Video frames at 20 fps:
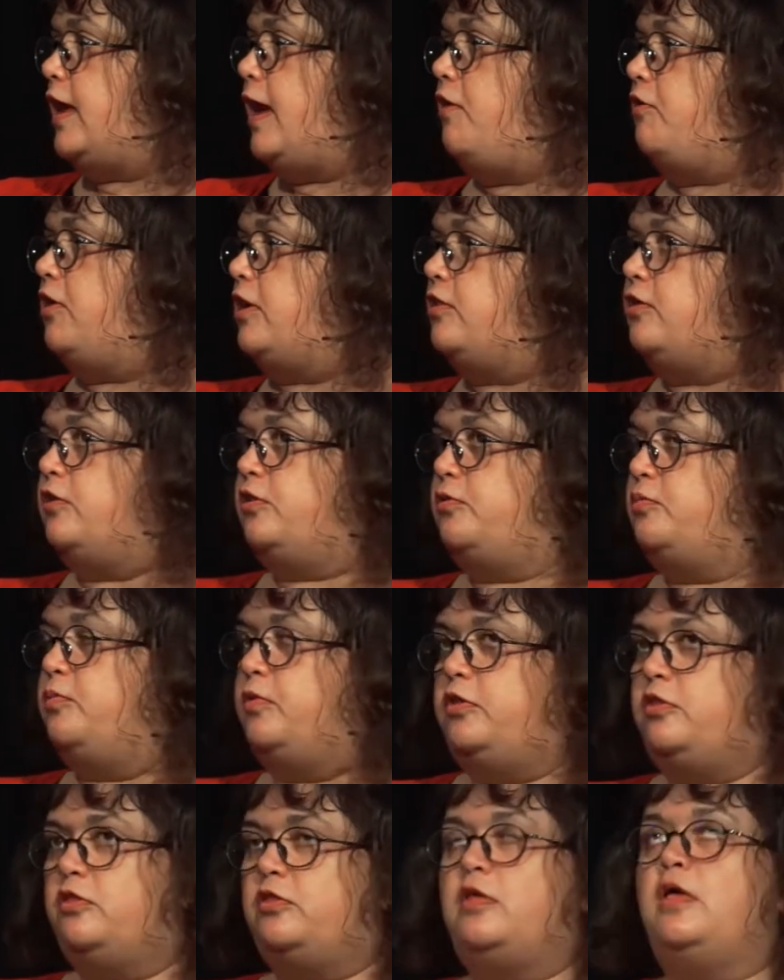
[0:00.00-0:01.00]
characters
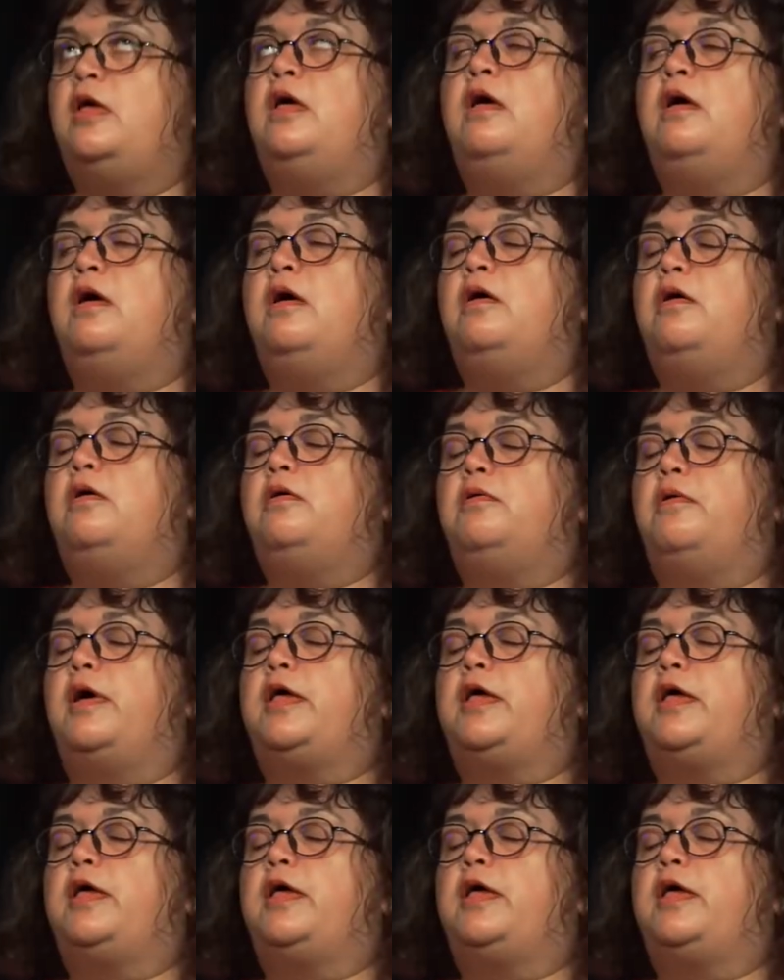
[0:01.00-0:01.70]
would oh,